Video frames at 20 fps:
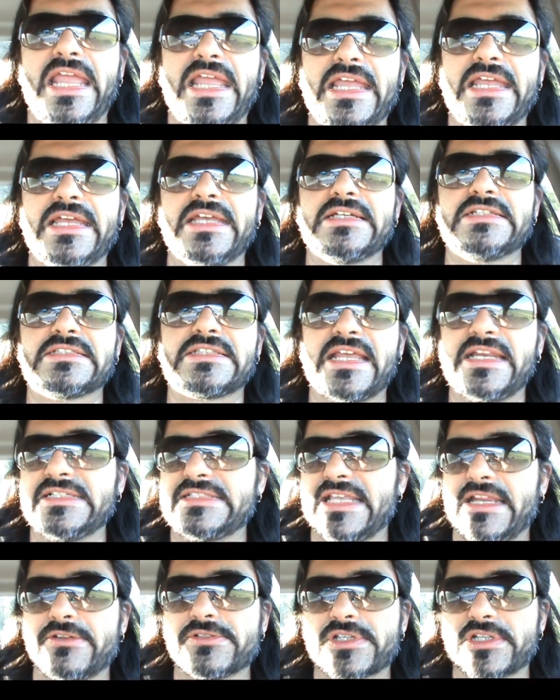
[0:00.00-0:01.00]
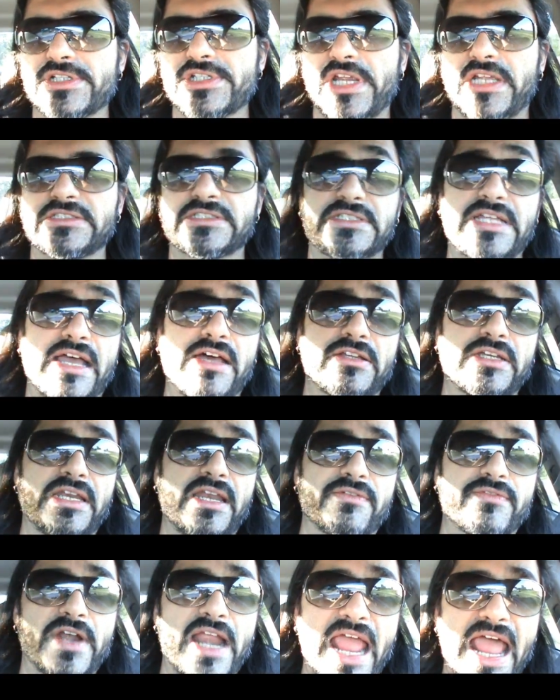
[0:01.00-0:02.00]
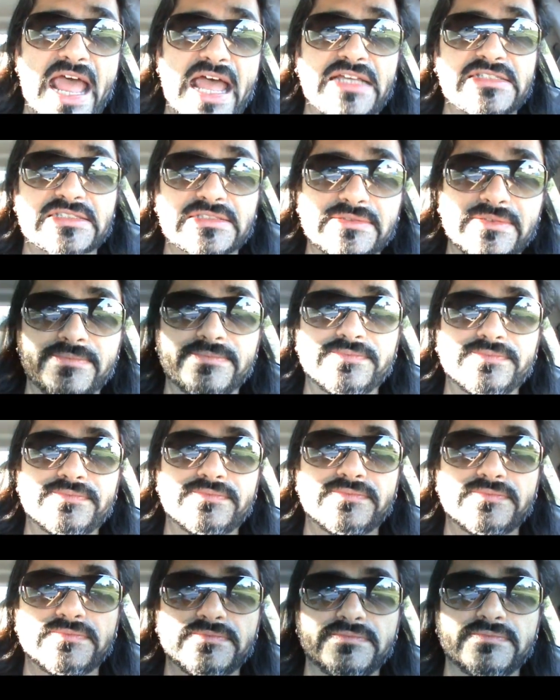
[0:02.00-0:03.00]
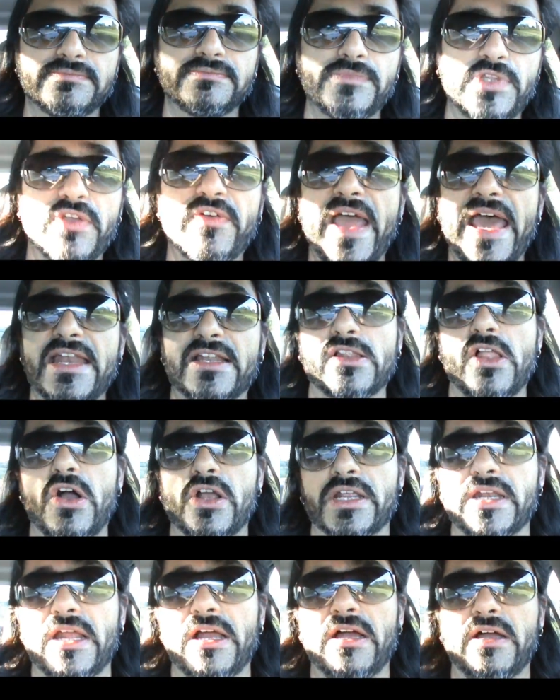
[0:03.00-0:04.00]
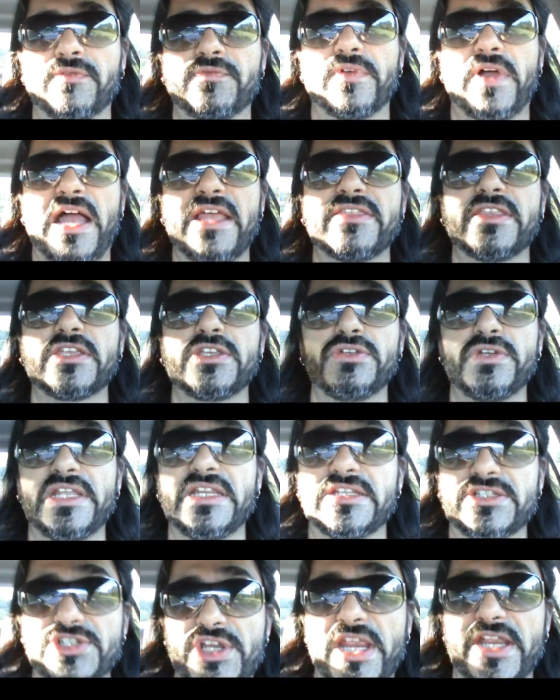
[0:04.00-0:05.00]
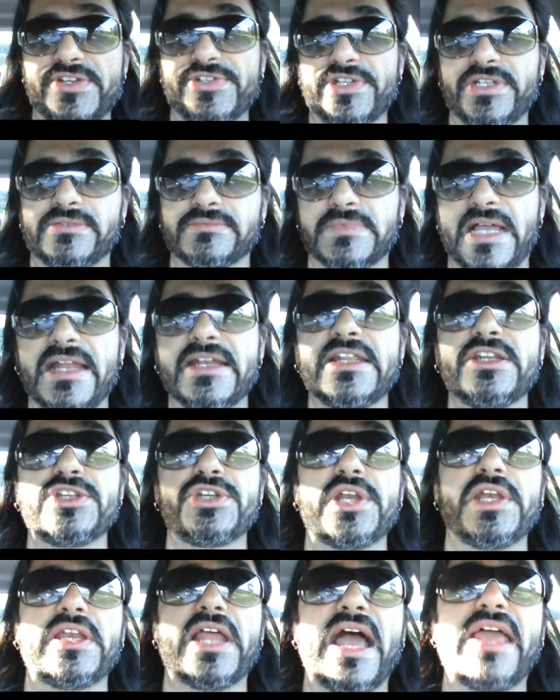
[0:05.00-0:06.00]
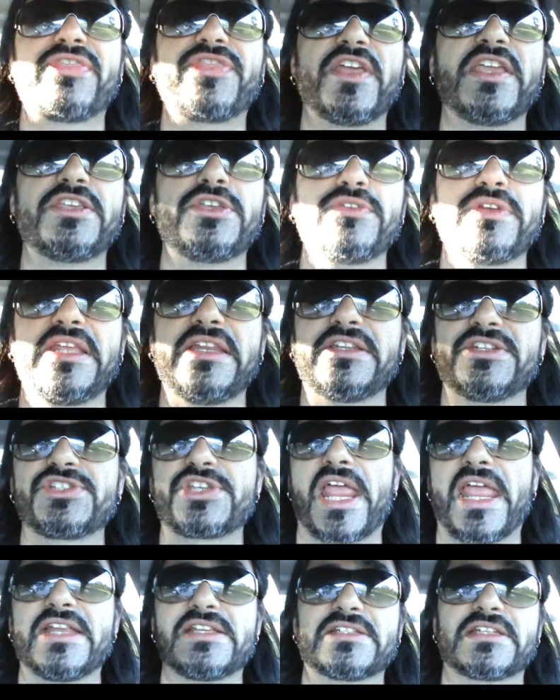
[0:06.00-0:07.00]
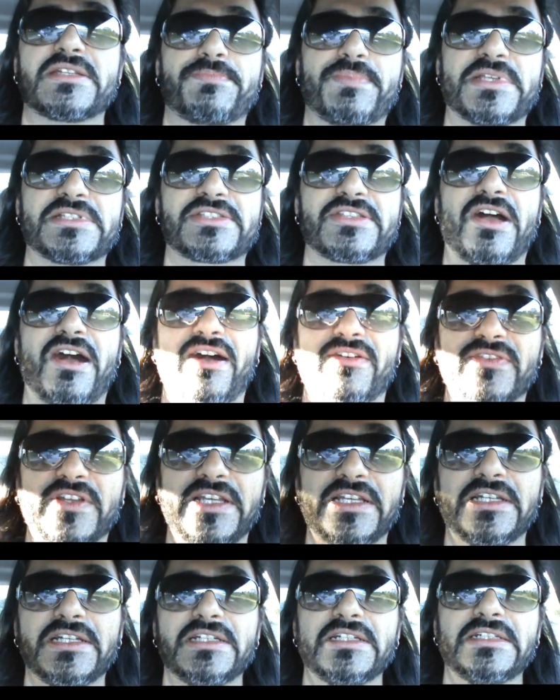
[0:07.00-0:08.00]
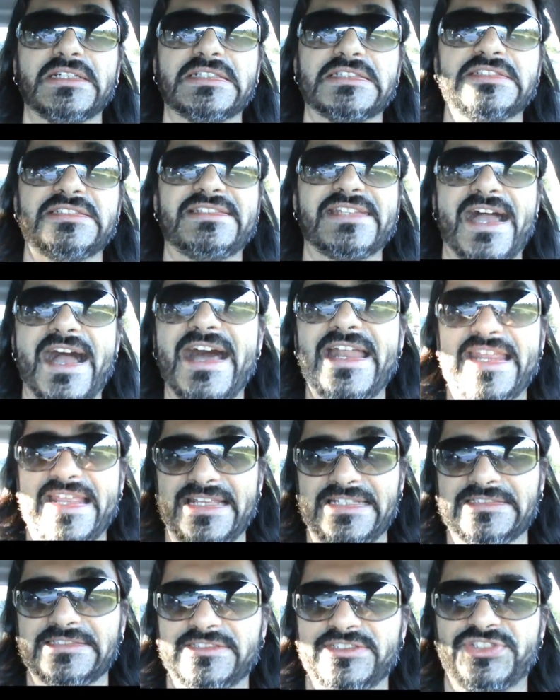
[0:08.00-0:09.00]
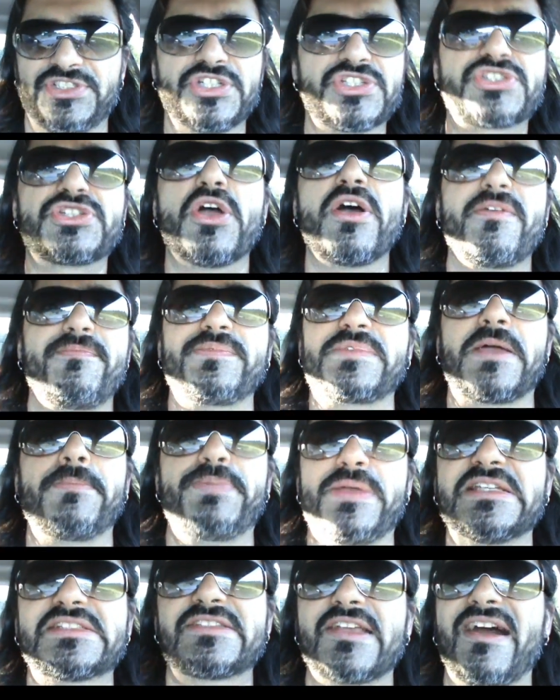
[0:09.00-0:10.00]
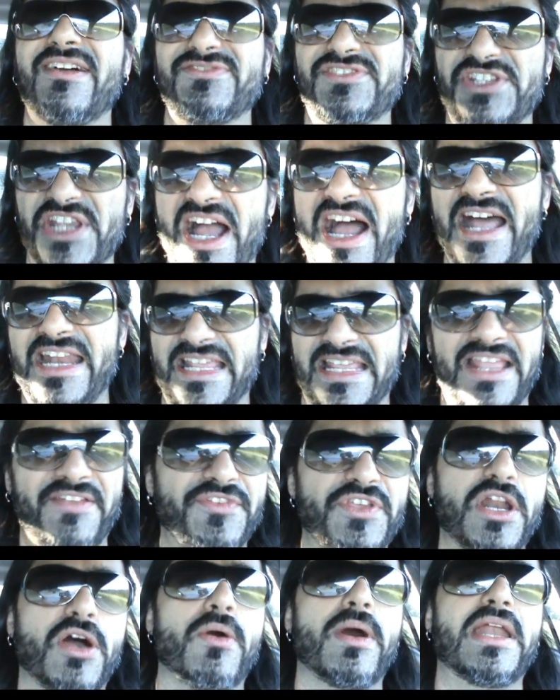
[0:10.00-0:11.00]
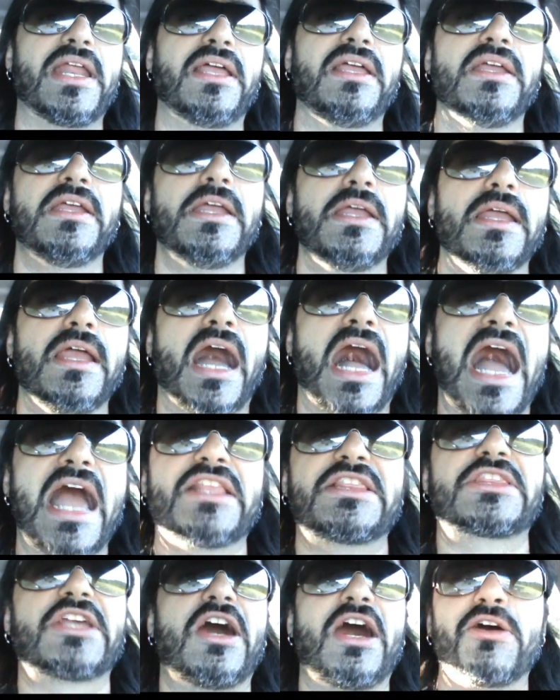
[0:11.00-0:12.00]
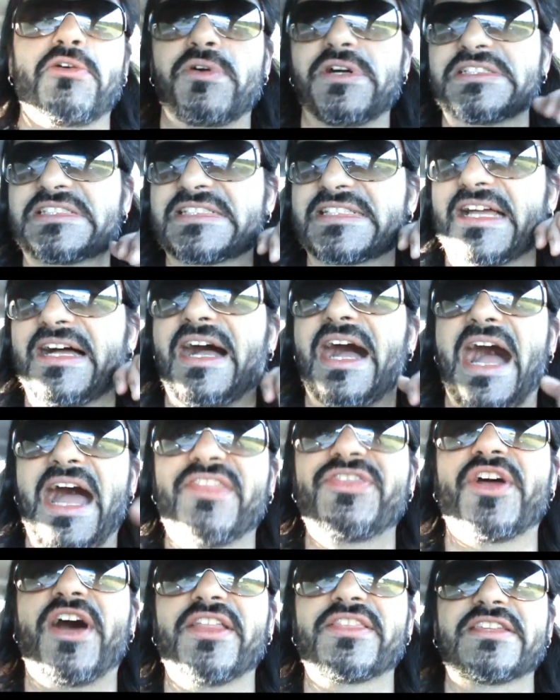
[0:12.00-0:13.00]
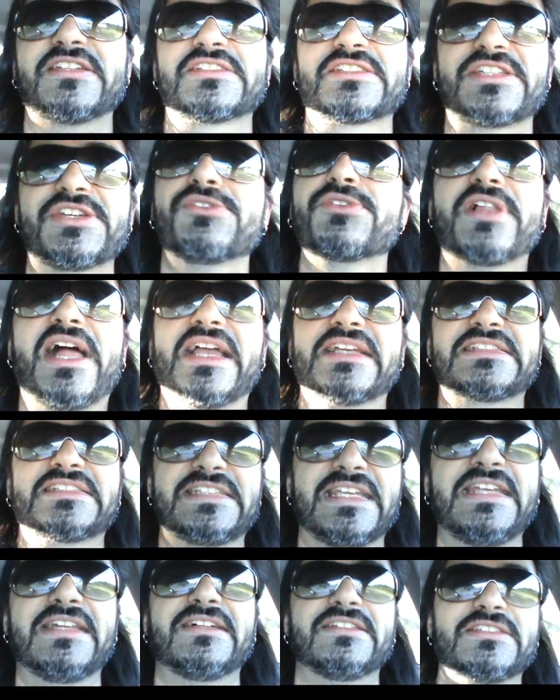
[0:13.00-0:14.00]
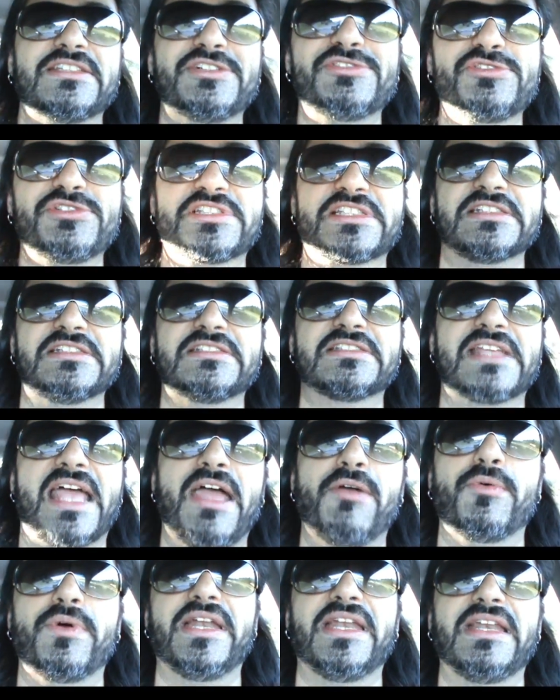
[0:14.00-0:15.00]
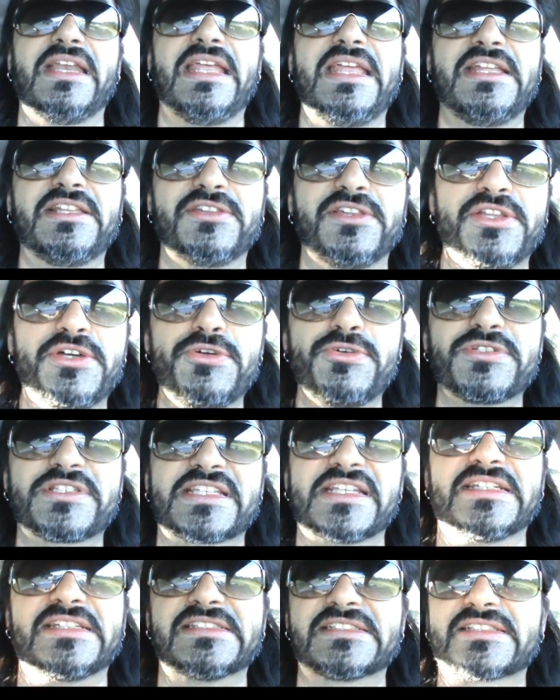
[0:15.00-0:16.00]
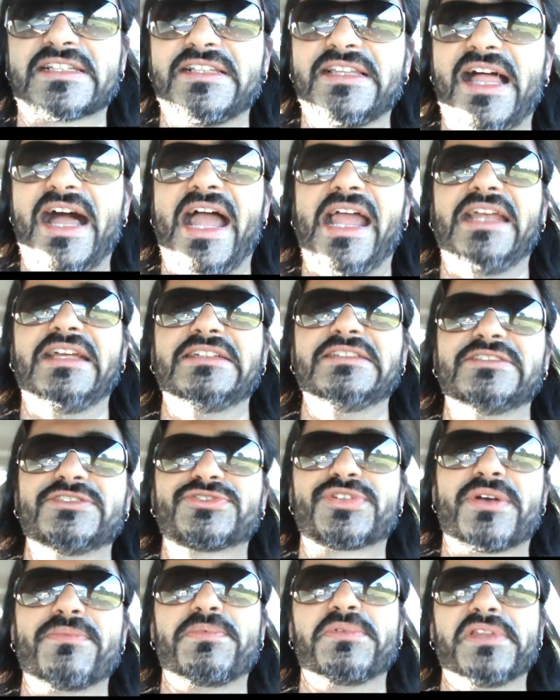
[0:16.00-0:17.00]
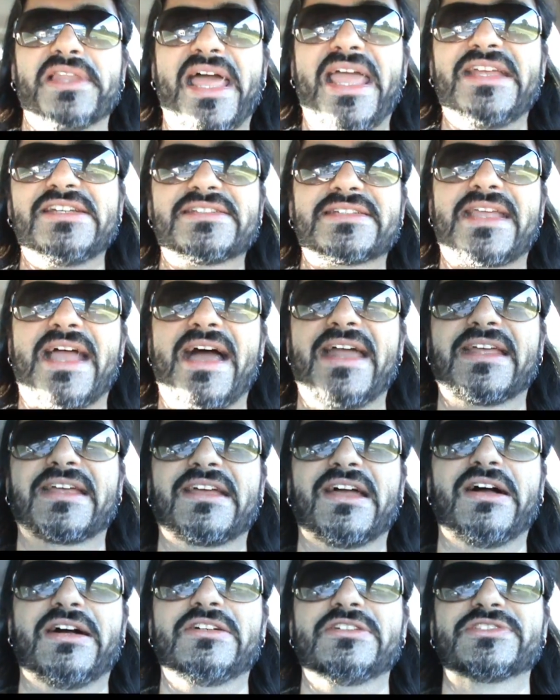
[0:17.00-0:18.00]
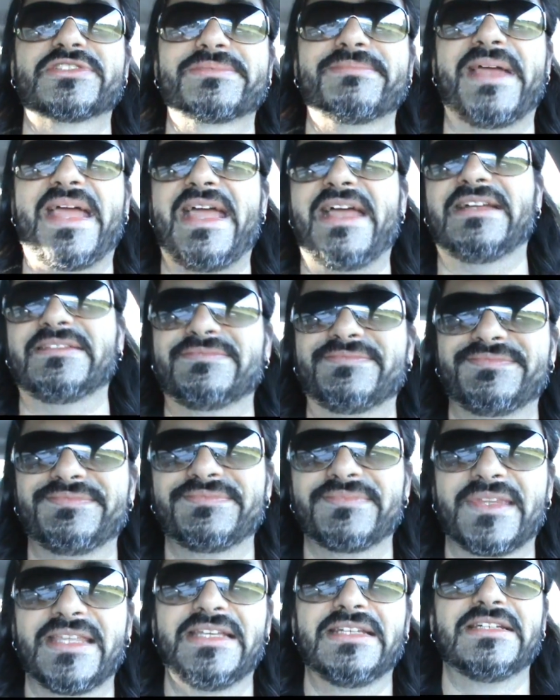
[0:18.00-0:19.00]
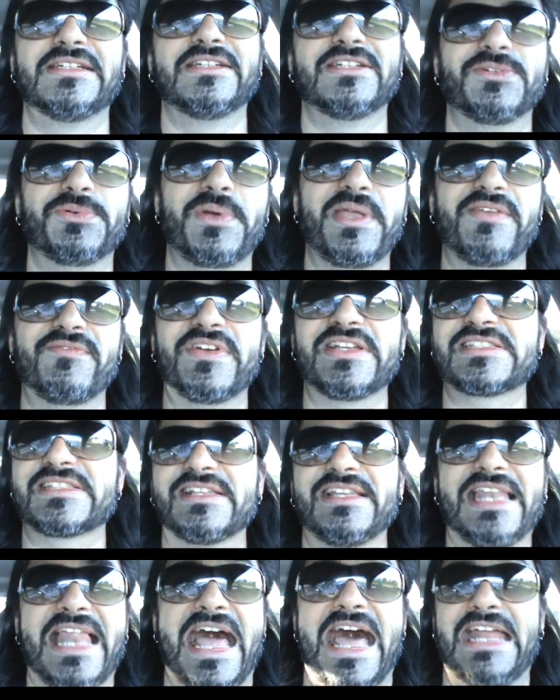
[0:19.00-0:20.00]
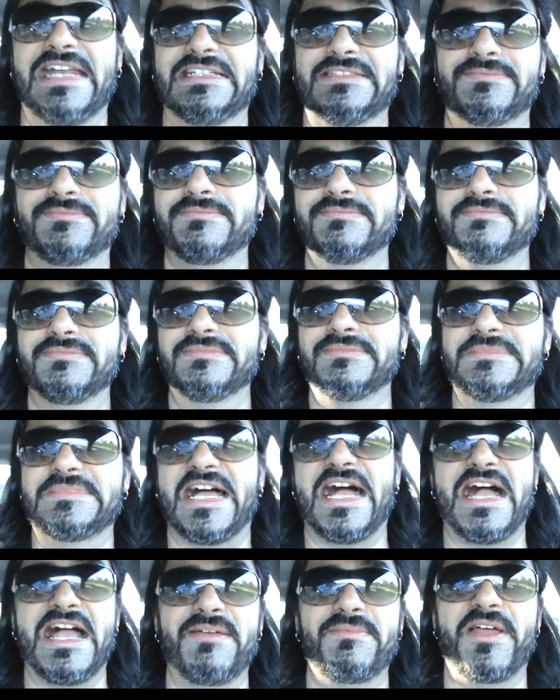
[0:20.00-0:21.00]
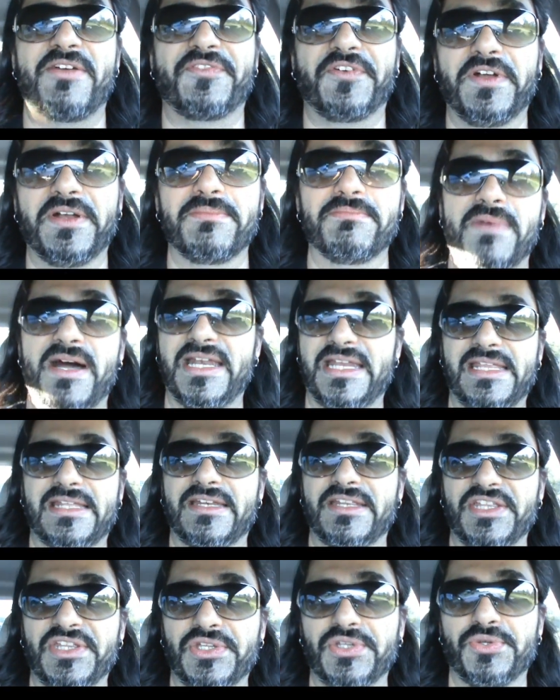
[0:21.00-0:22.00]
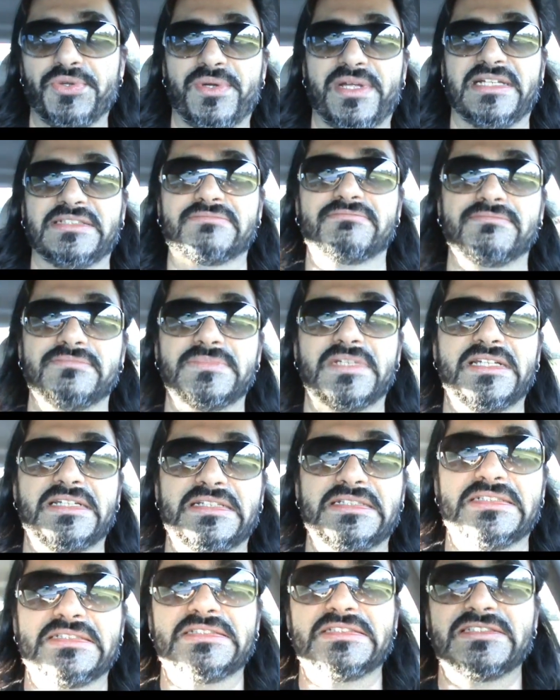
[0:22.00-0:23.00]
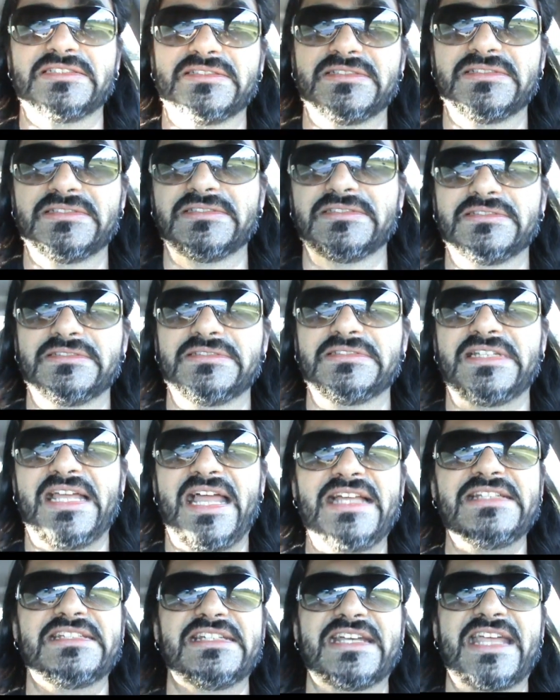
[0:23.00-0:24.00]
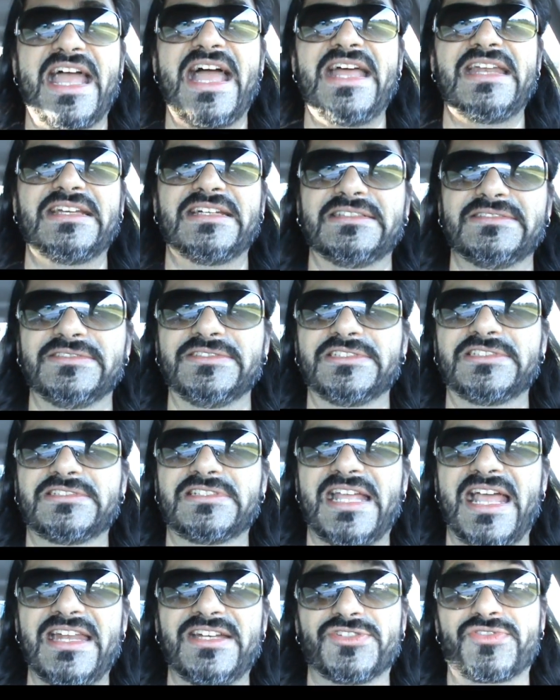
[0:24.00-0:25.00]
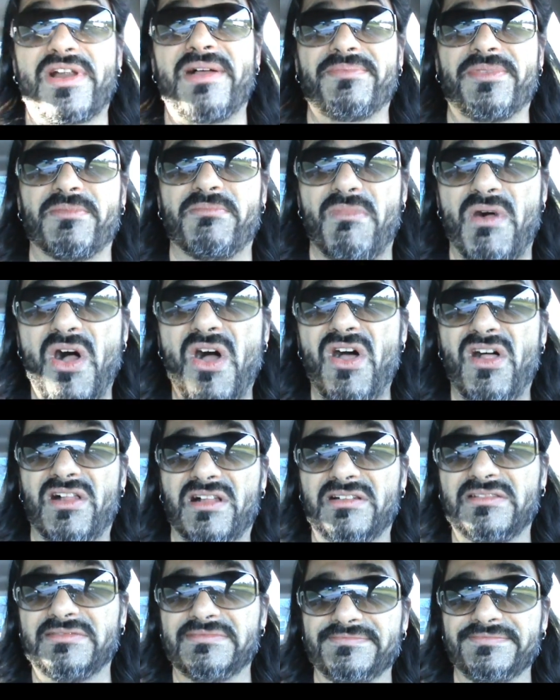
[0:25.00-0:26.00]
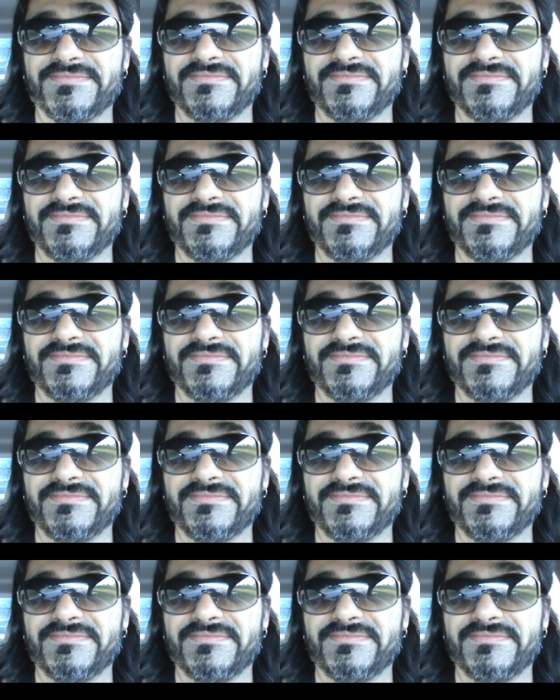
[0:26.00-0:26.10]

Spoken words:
is that he said he was going to change the title and he never has. You had it long enough. I think you need to change it. I think you need to change it to piss off Johnny. Just do it to piss off Johnny. If you don't want to, I thought this too, like Cena loses, and when he loses, like Triple H kind of goes, man, we invested a lot of time, effort, and money into you, and God, you kind of dropped the ball.